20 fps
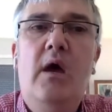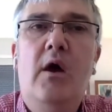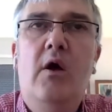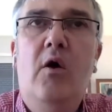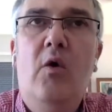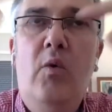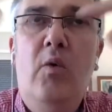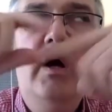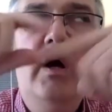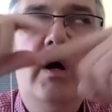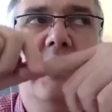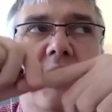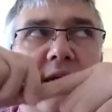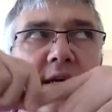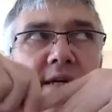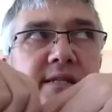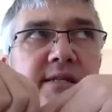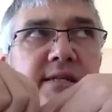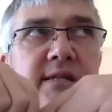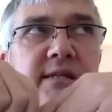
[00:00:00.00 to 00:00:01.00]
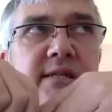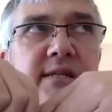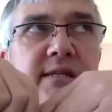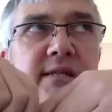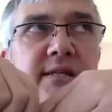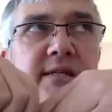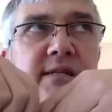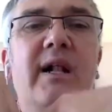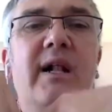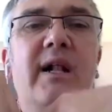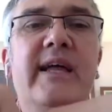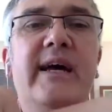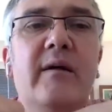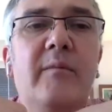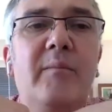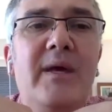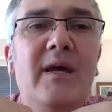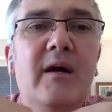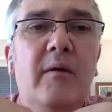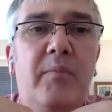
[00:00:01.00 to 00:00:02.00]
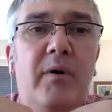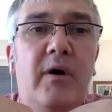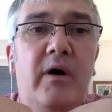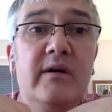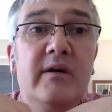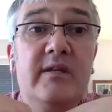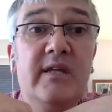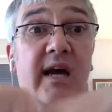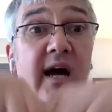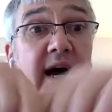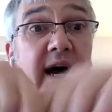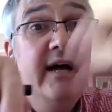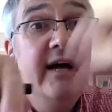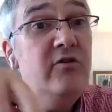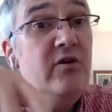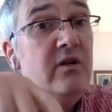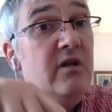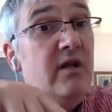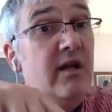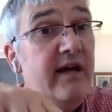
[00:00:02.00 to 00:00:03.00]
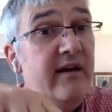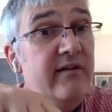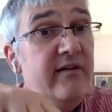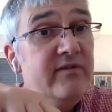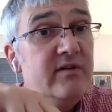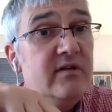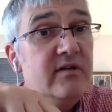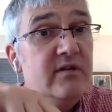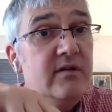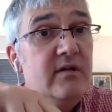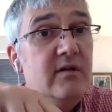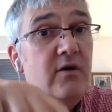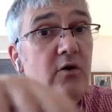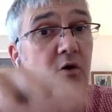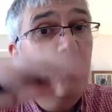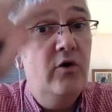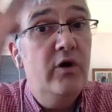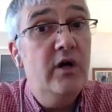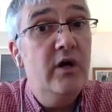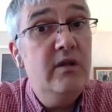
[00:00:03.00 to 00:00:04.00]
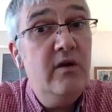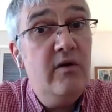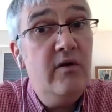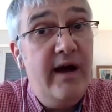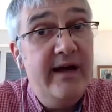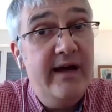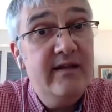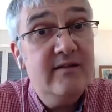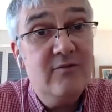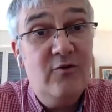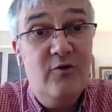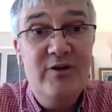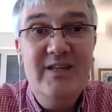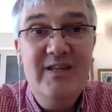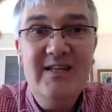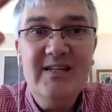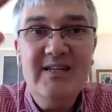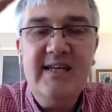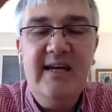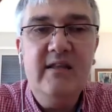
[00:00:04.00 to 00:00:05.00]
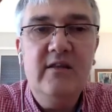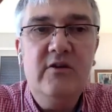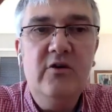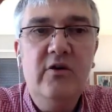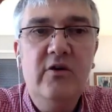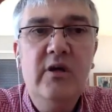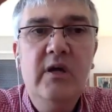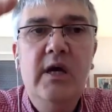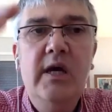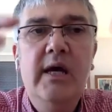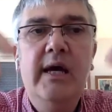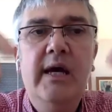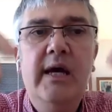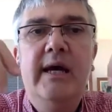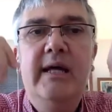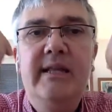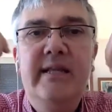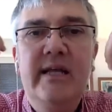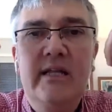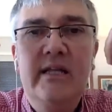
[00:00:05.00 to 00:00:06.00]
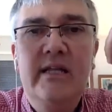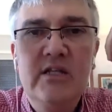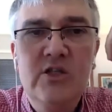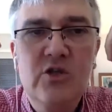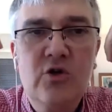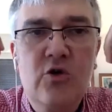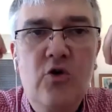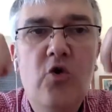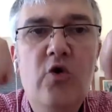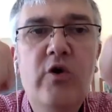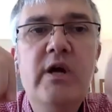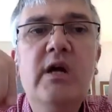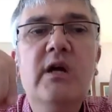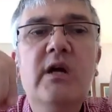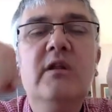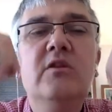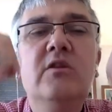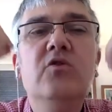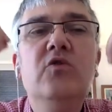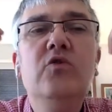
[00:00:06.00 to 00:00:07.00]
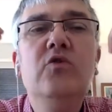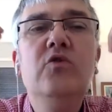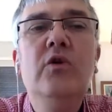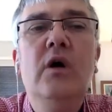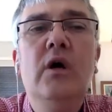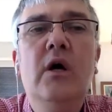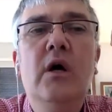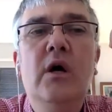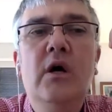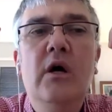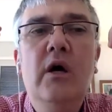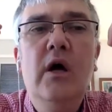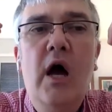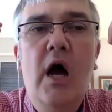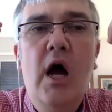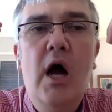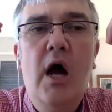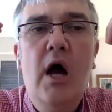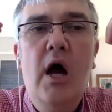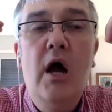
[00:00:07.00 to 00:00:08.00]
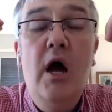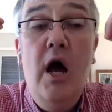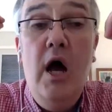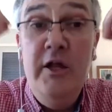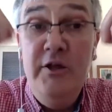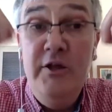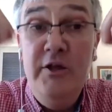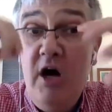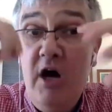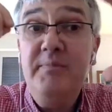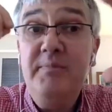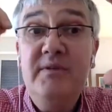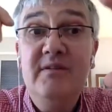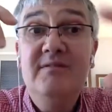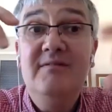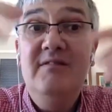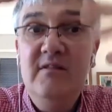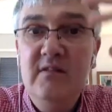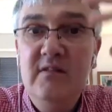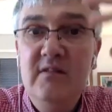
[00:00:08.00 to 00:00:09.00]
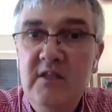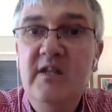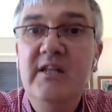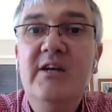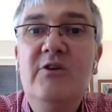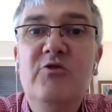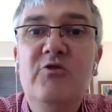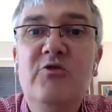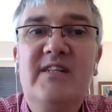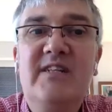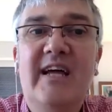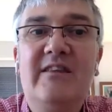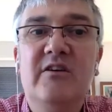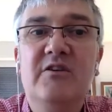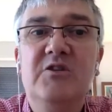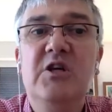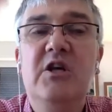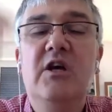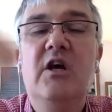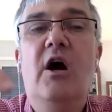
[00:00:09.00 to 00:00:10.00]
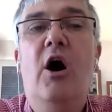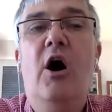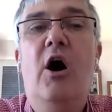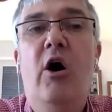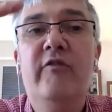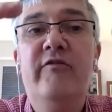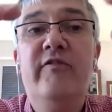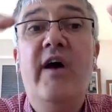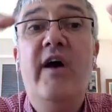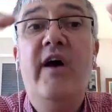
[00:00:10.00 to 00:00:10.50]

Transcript: One is, will there be a party either on the left or on the right or in the center that is going to adopt the Likud strategy of